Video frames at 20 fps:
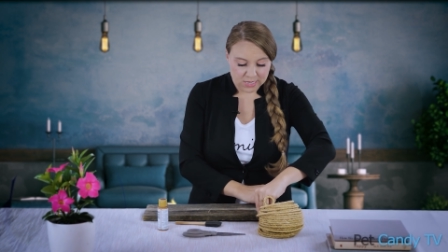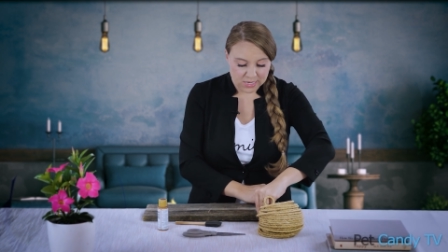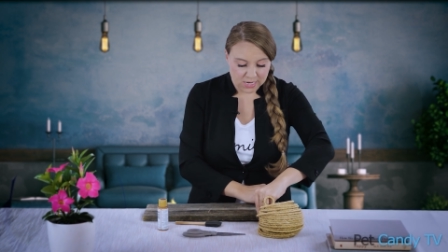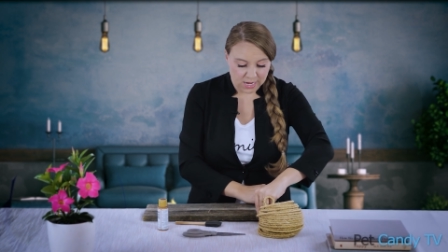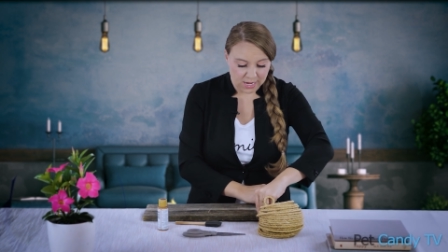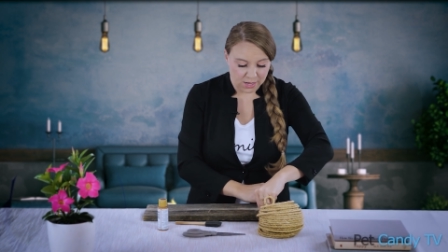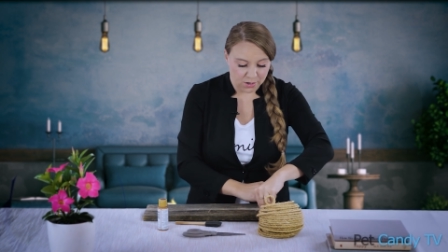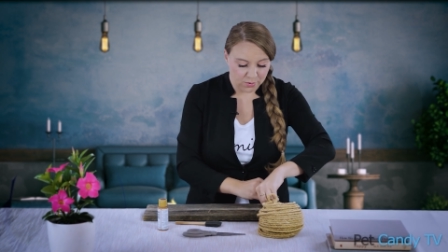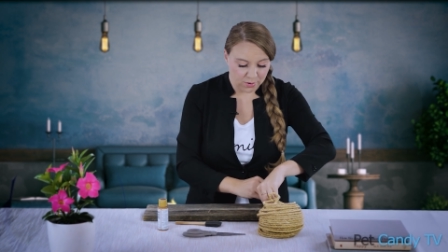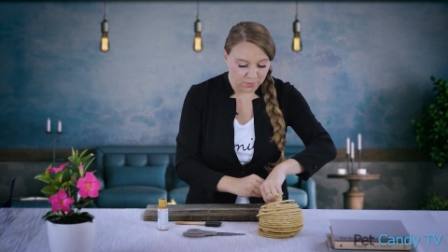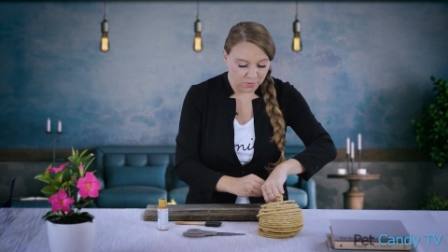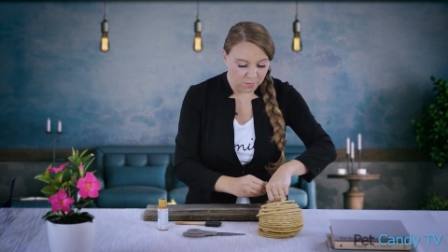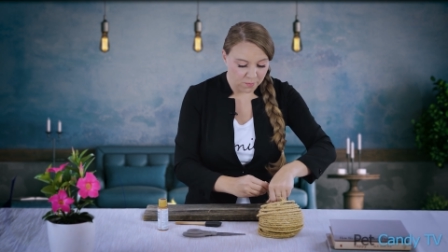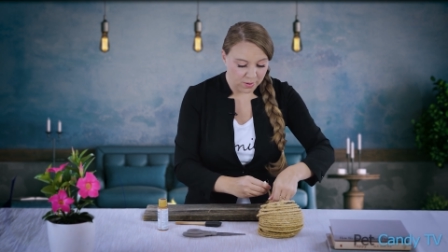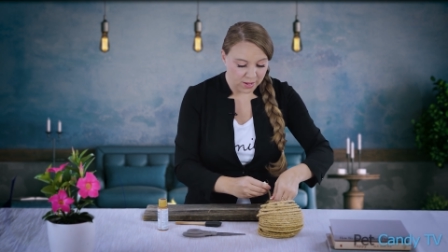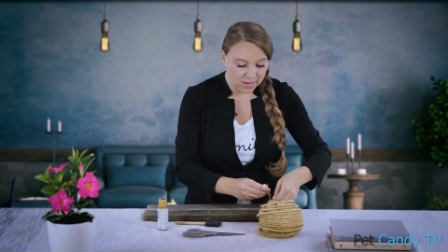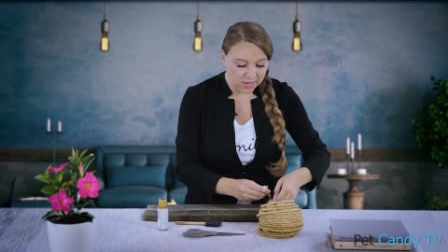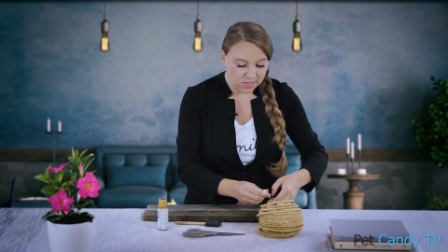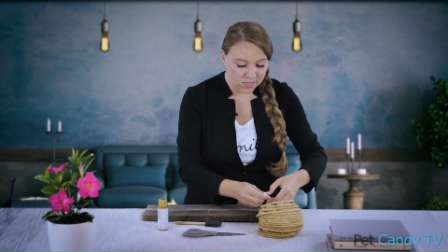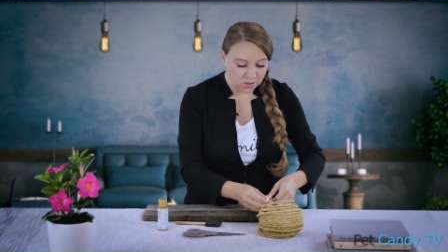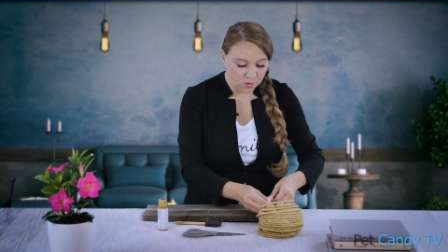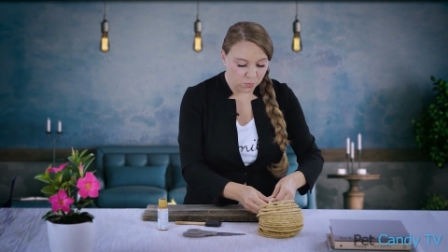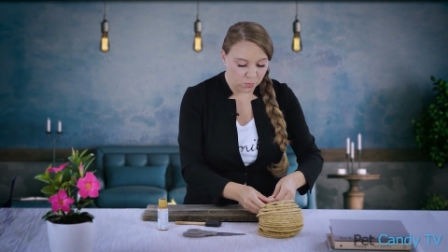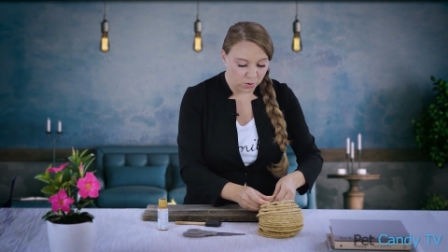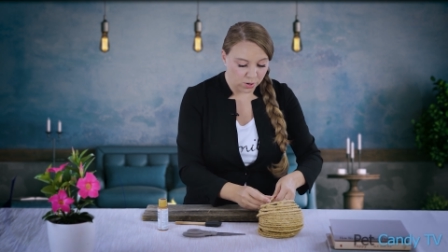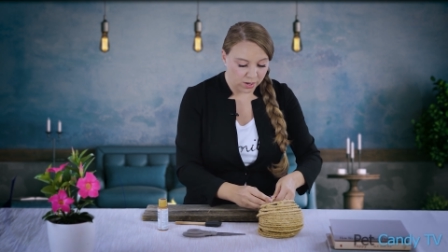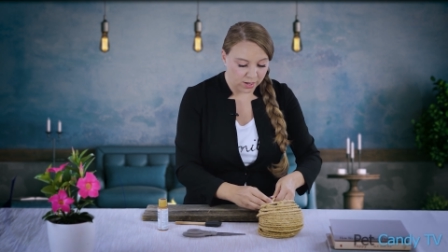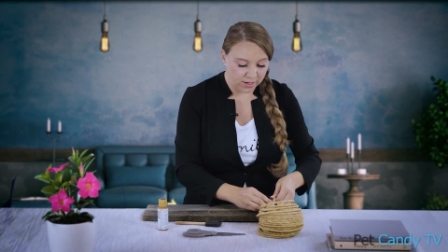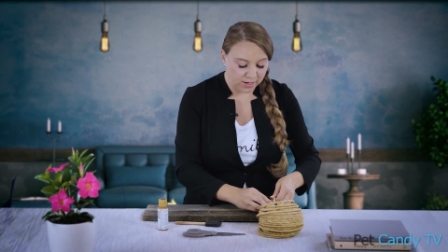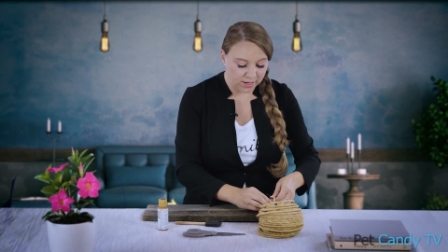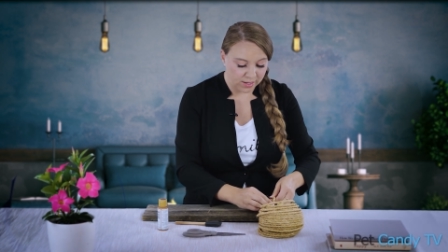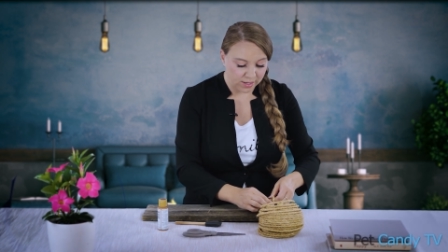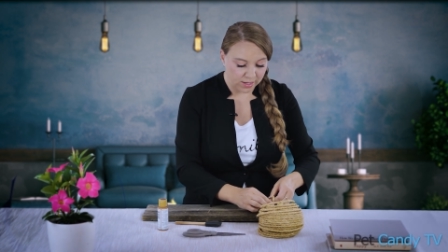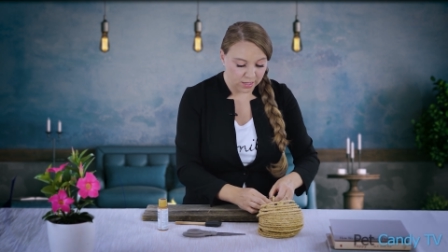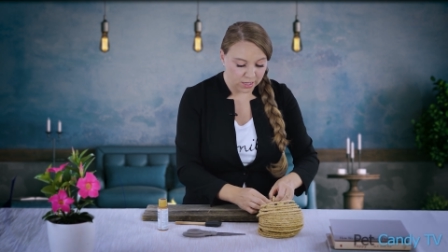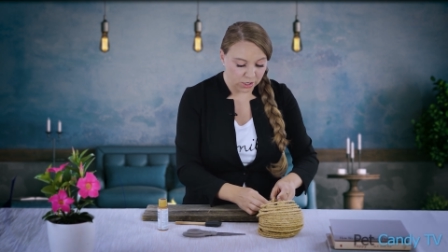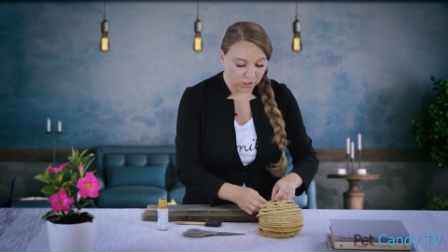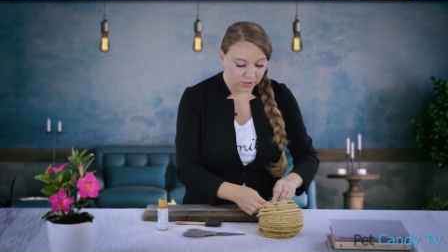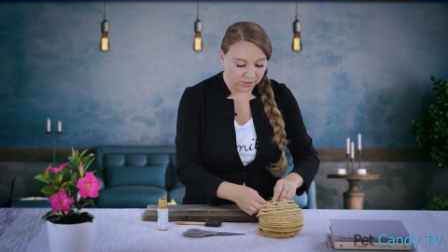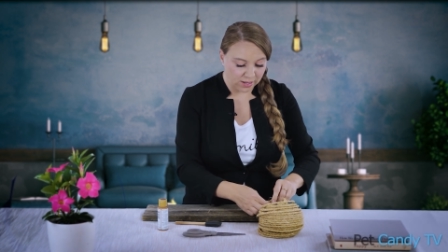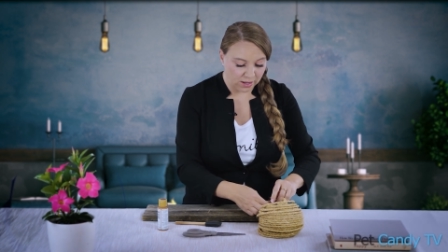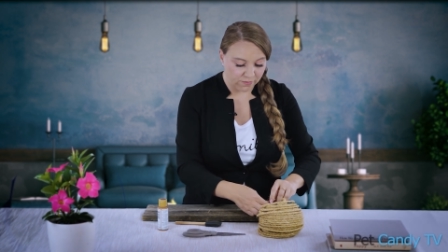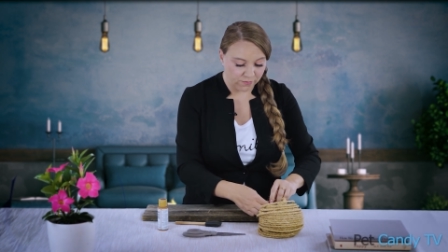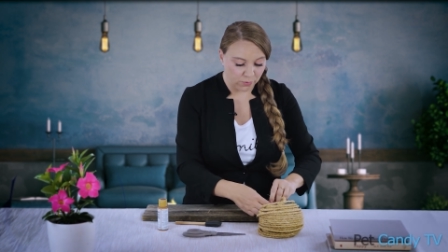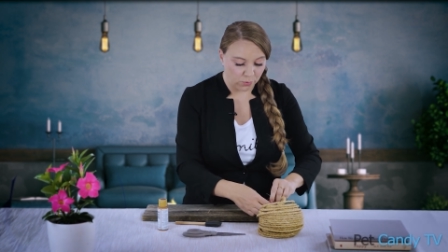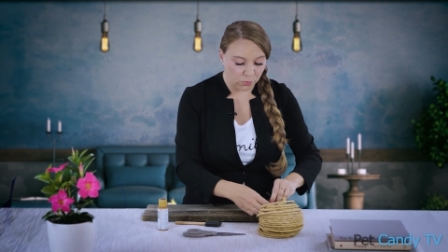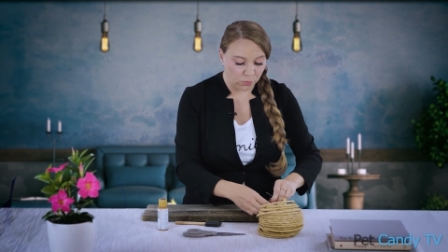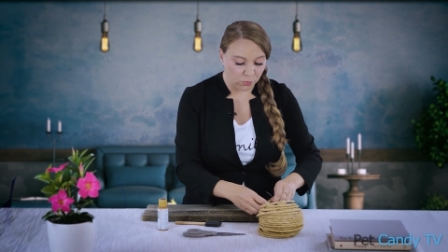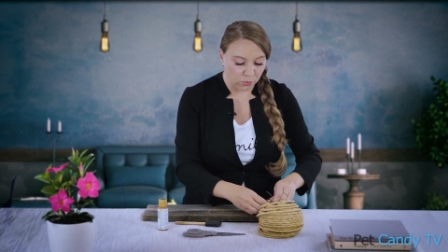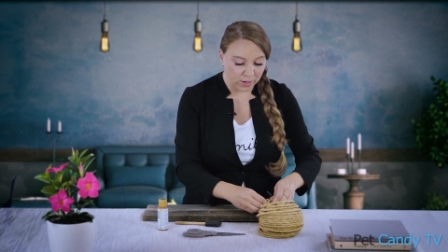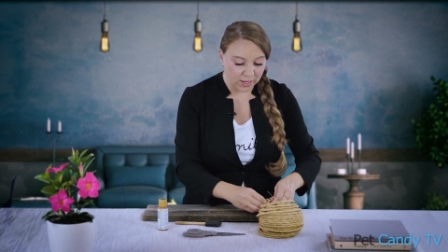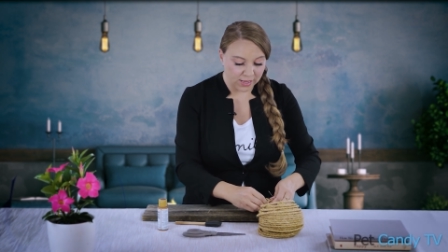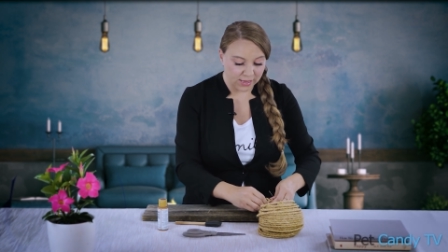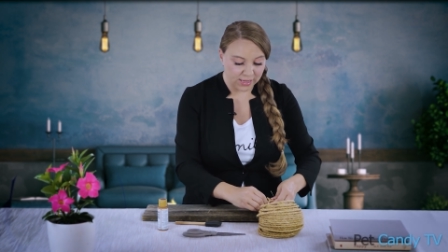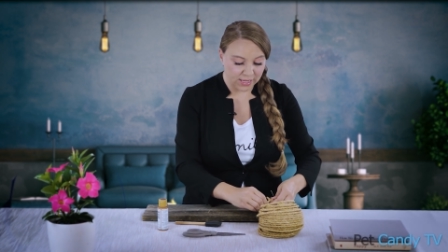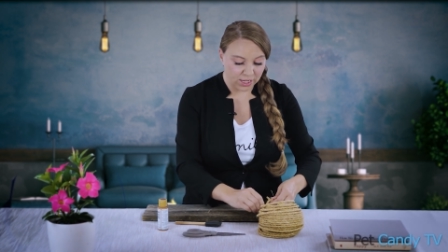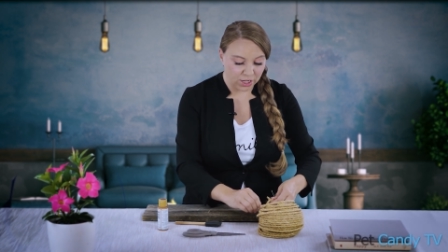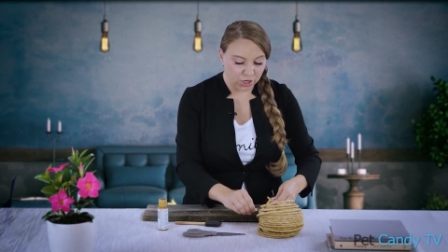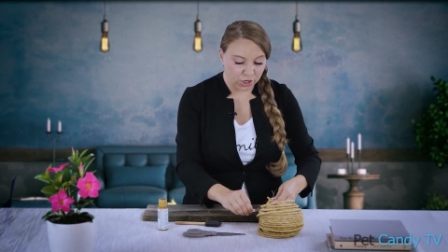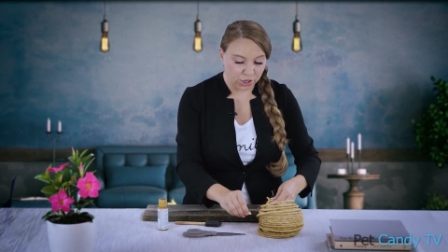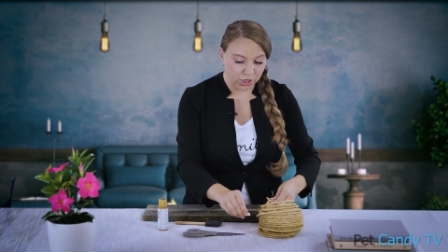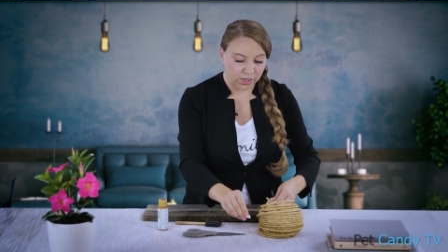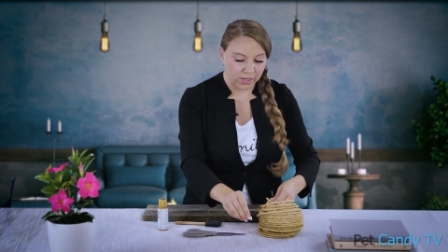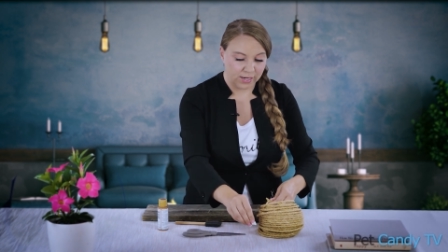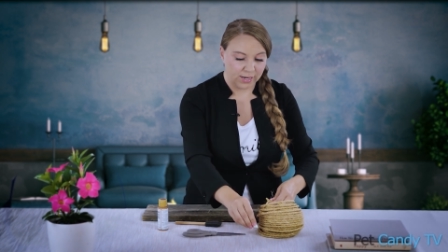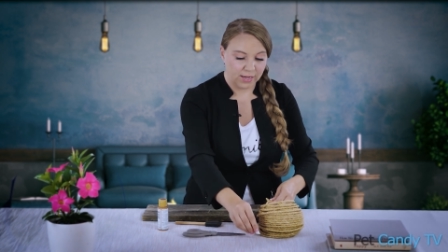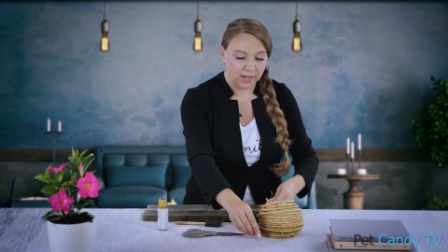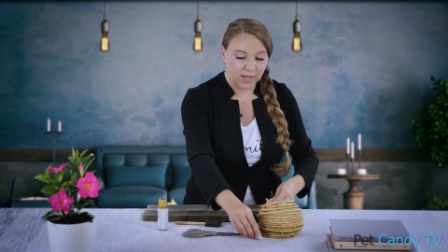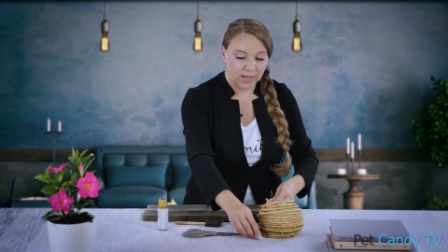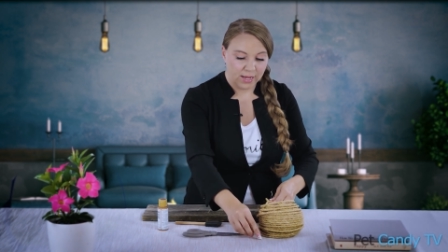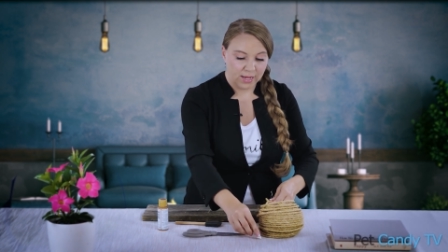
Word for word: Tie it around the base of the wood and get yourself a really good